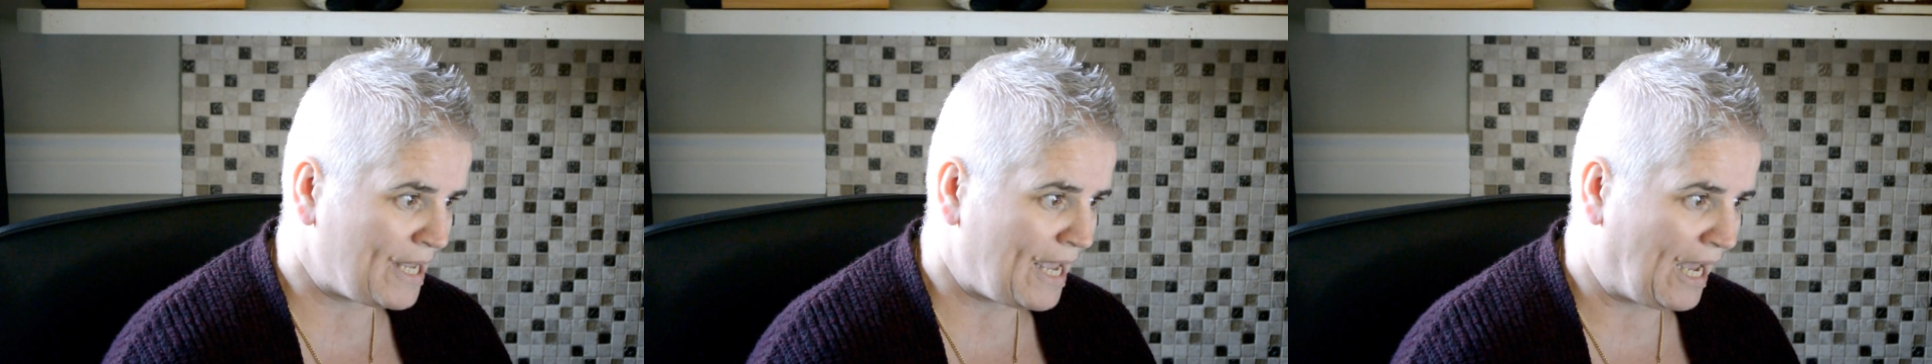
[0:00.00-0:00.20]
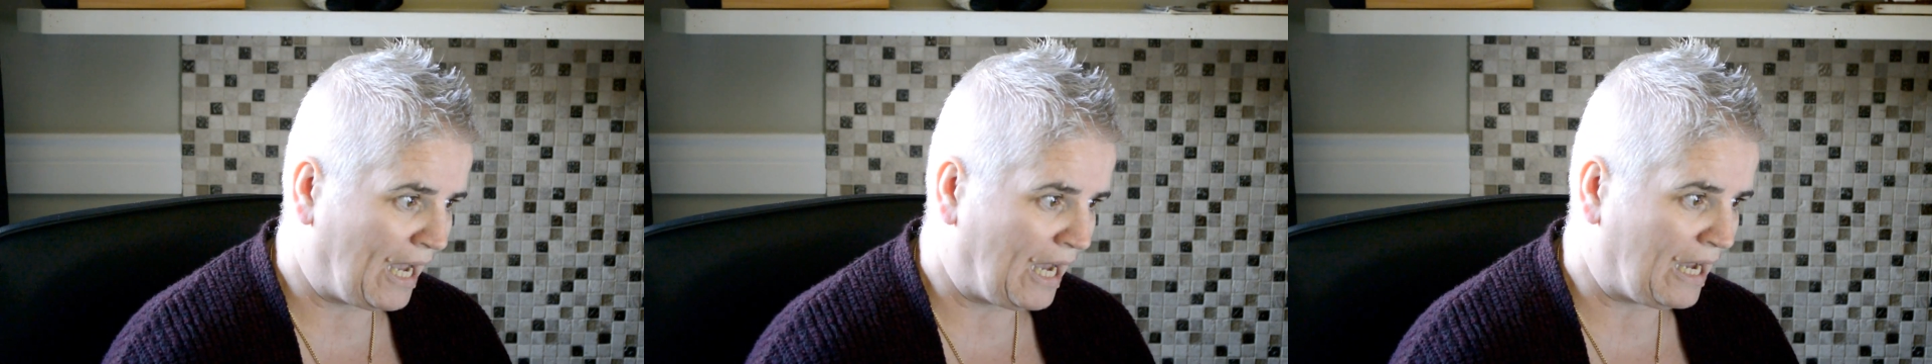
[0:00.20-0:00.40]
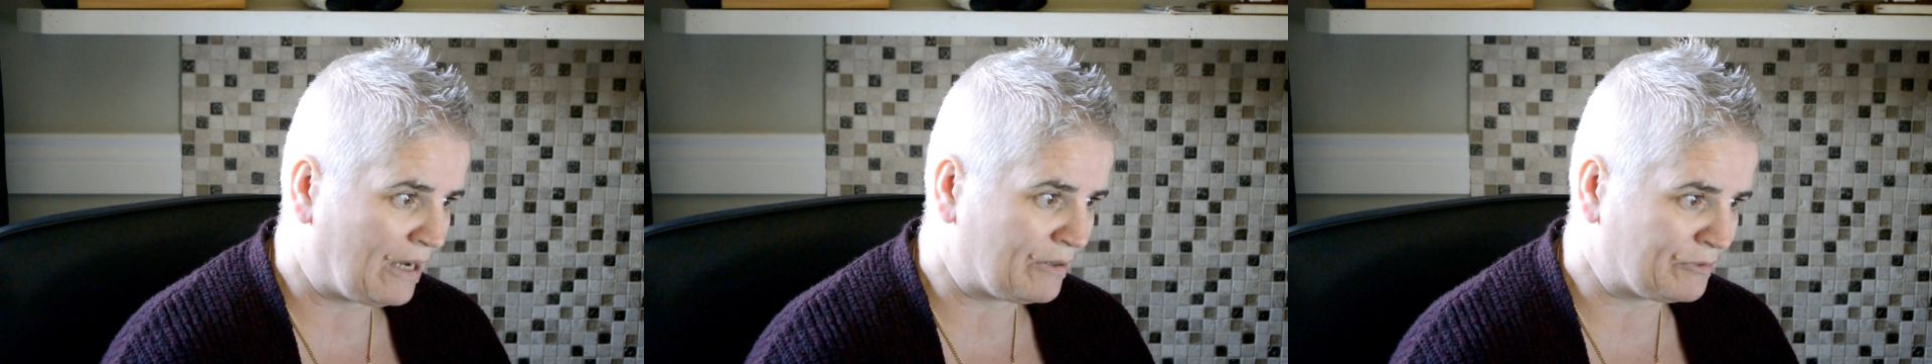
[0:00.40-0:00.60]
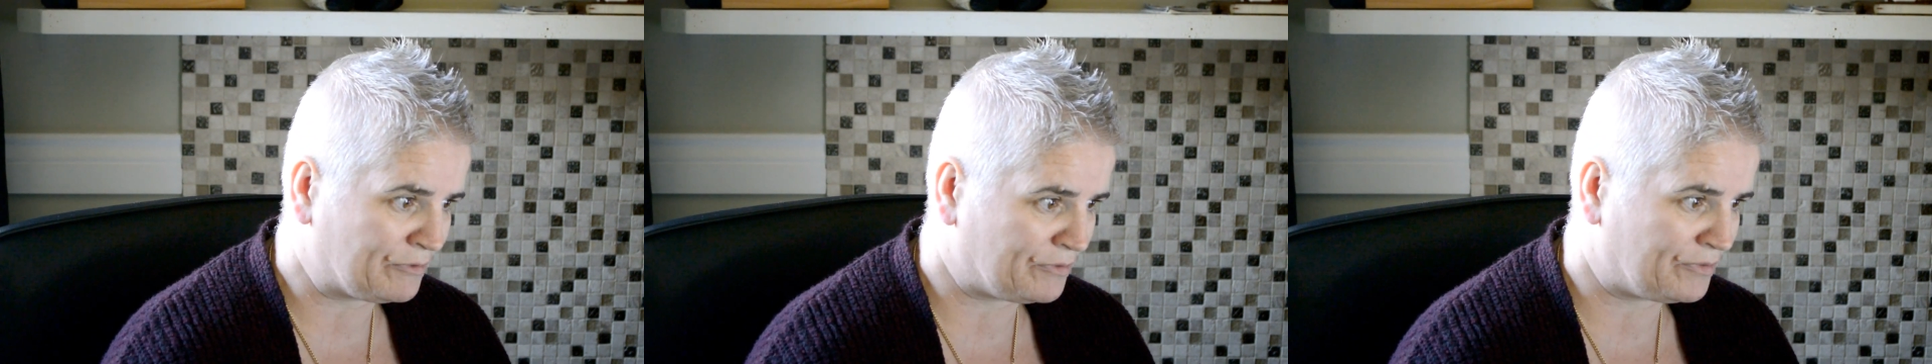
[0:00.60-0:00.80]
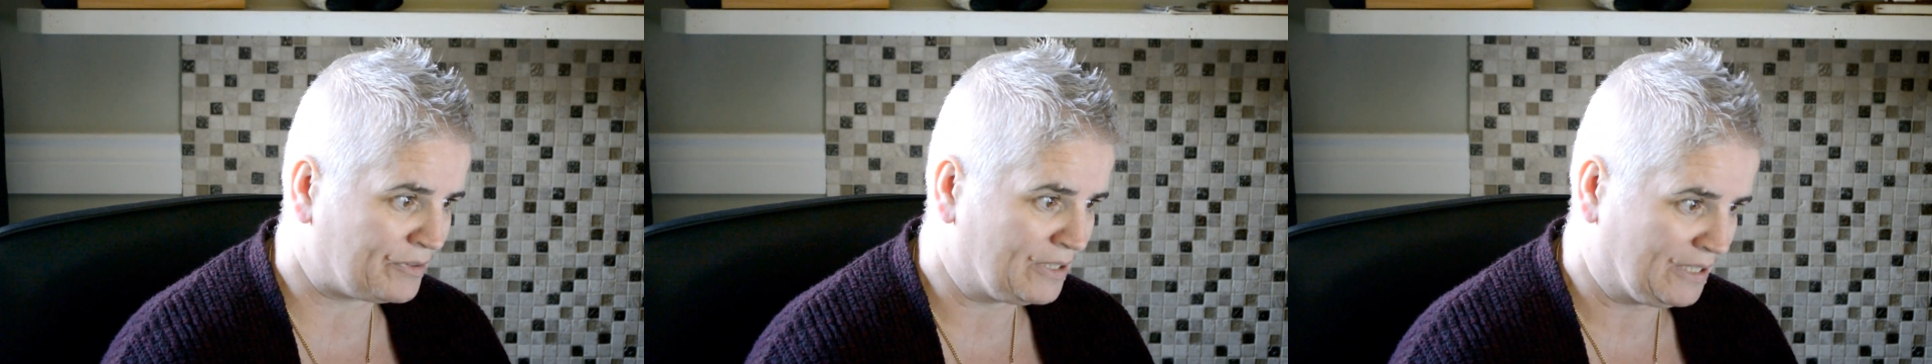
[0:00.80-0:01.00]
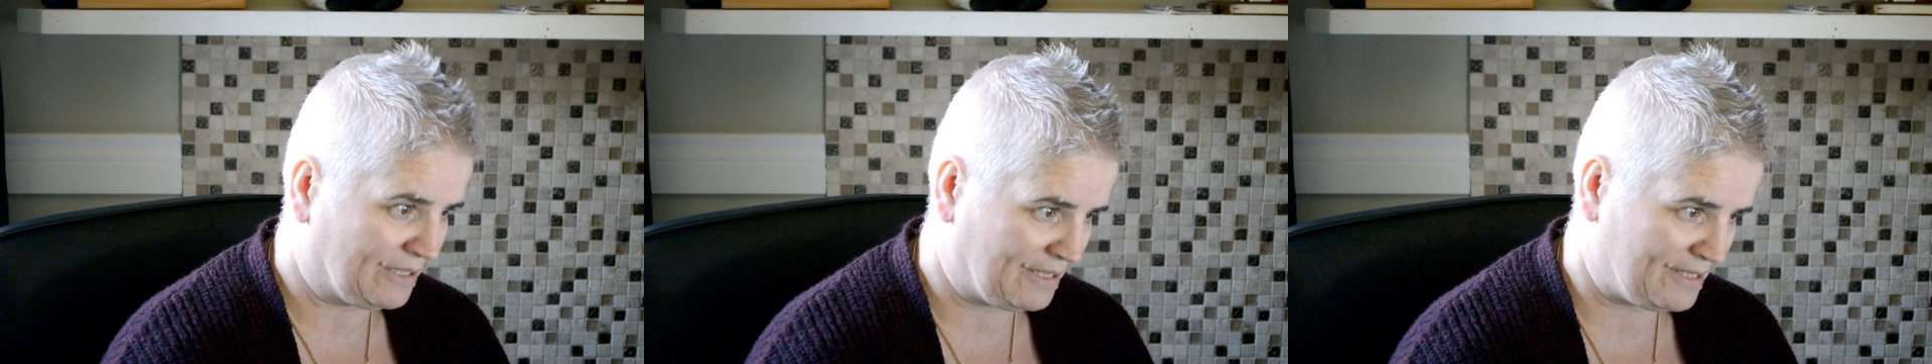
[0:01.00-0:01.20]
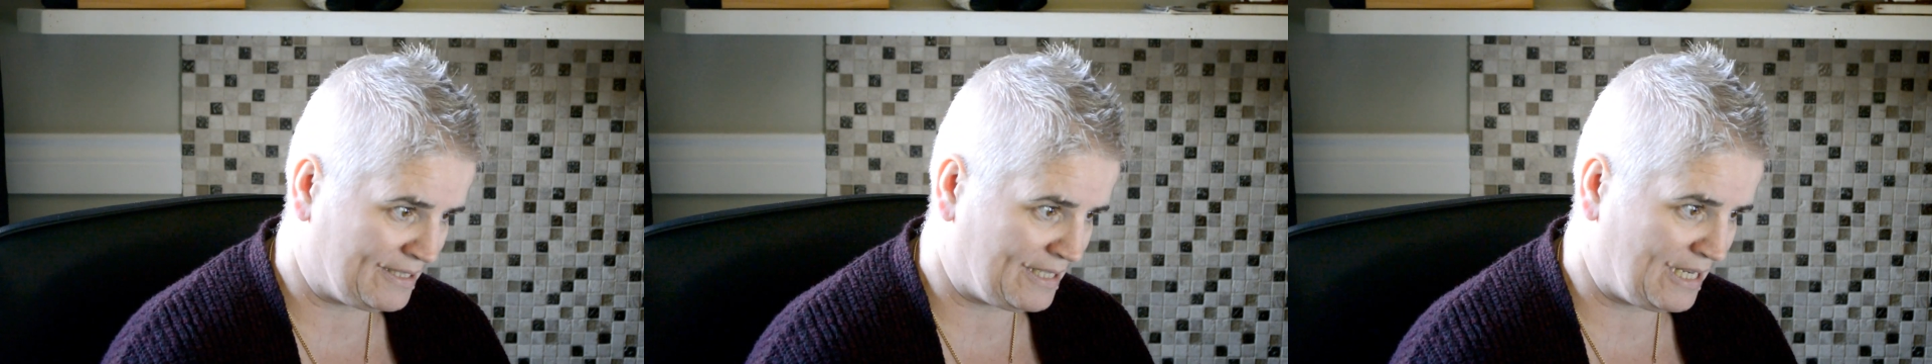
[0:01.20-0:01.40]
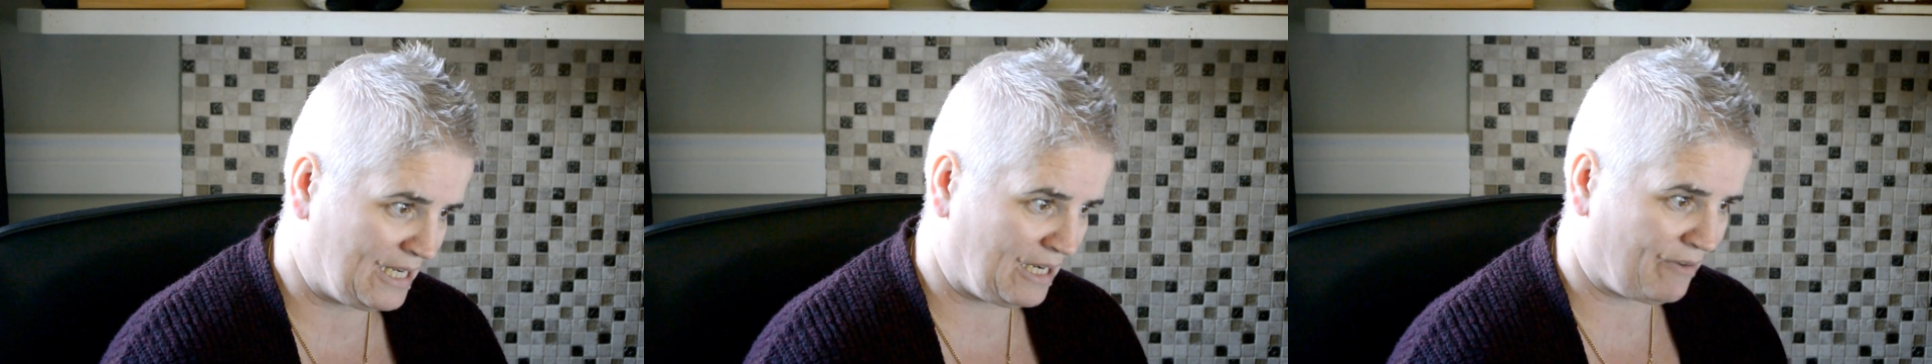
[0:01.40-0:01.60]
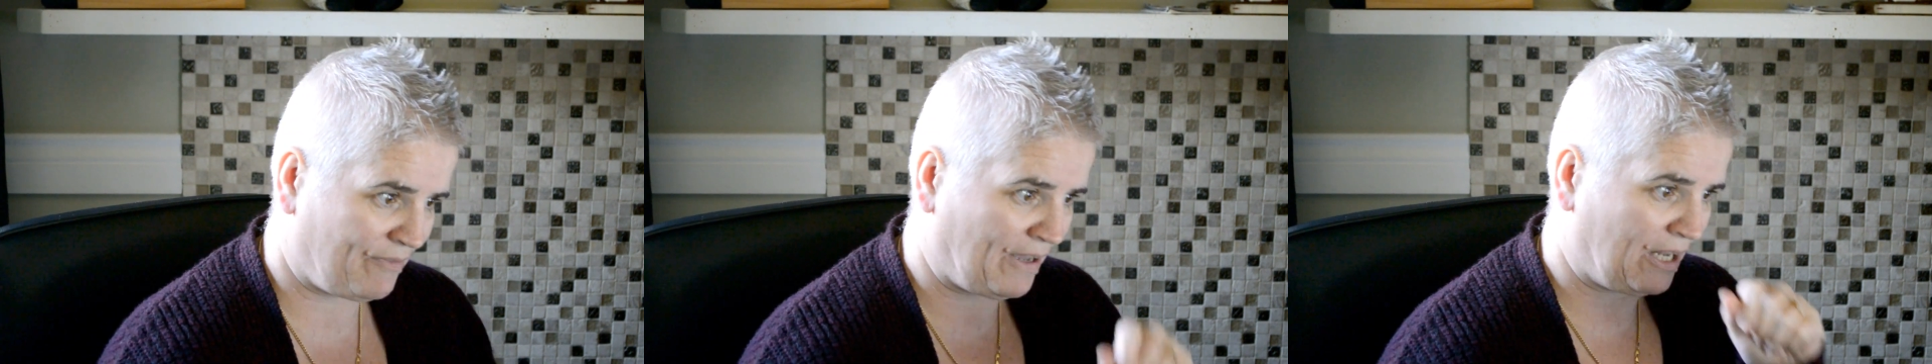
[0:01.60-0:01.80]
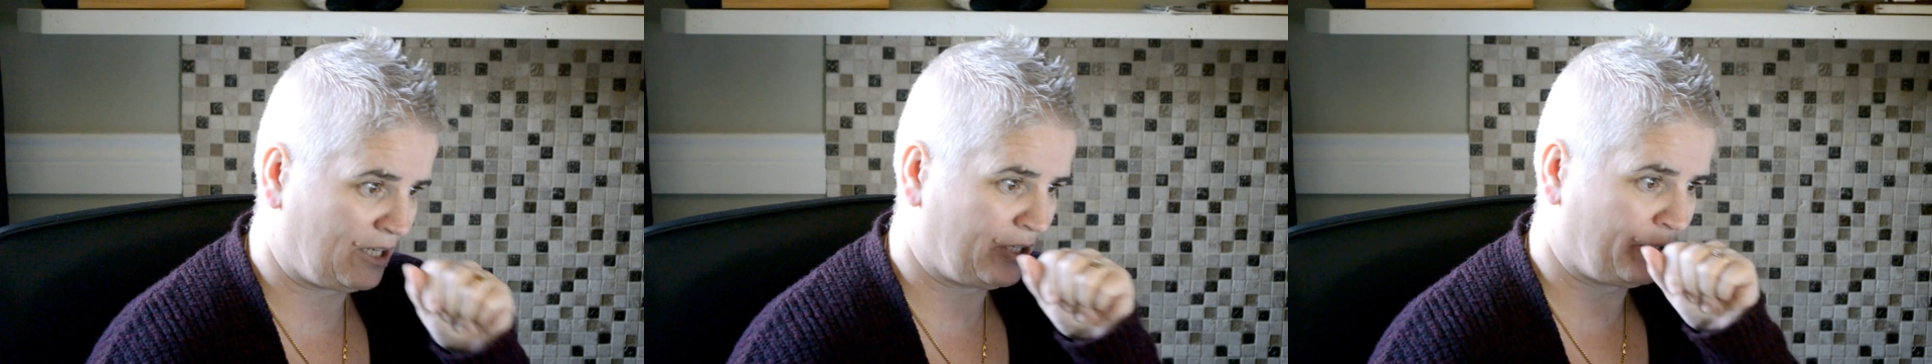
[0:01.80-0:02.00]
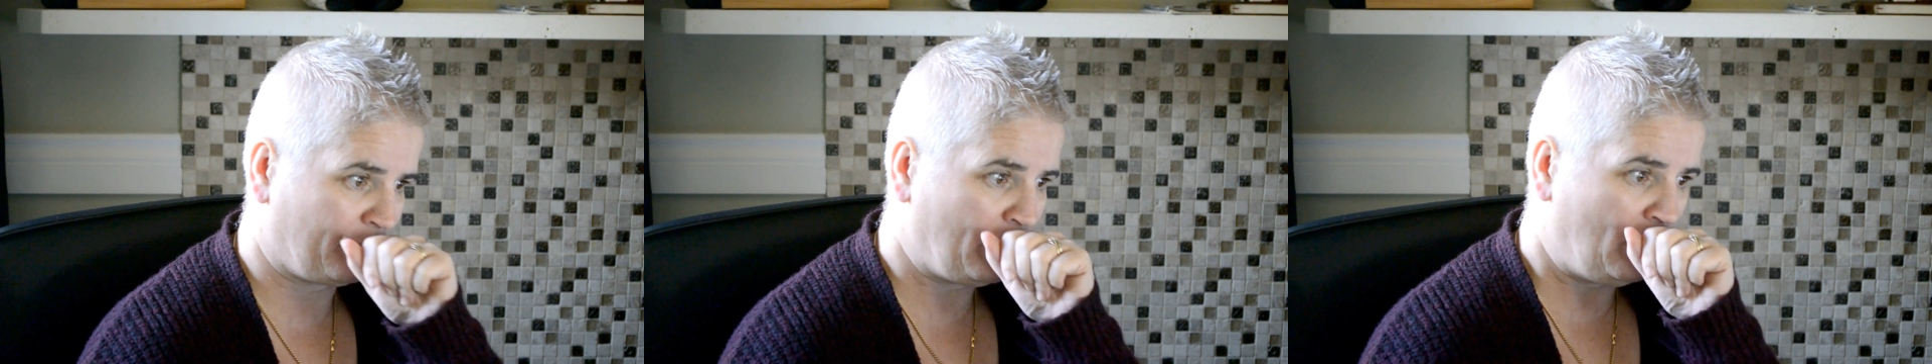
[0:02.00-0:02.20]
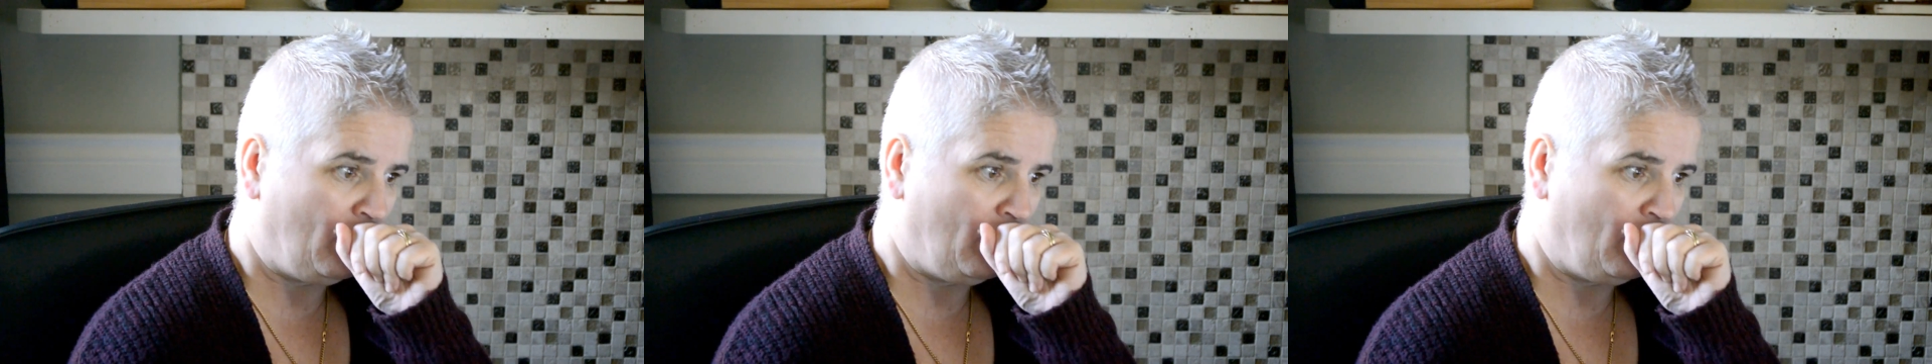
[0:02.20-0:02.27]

have the scenic value.